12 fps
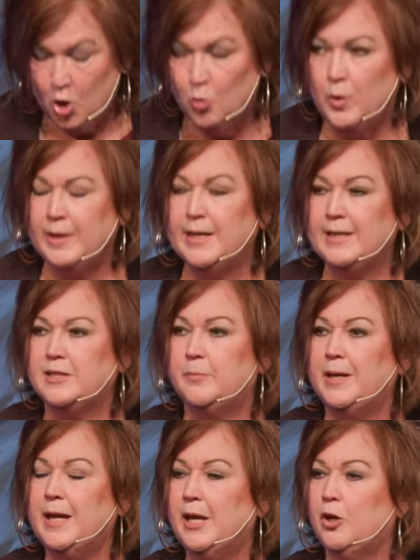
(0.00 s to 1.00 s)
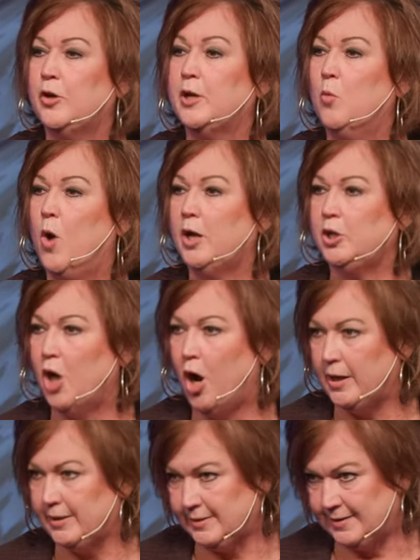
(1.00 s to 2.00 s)
We need to be hearing what
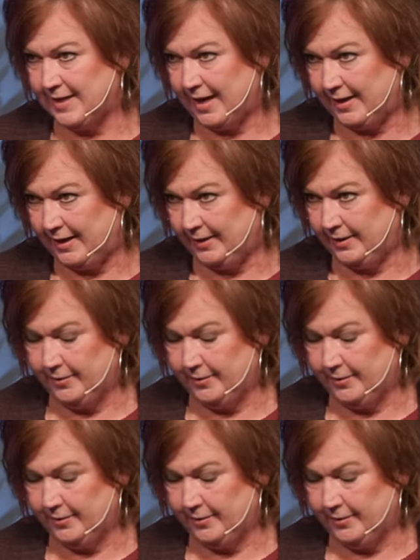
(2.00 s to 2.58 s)
God is saying.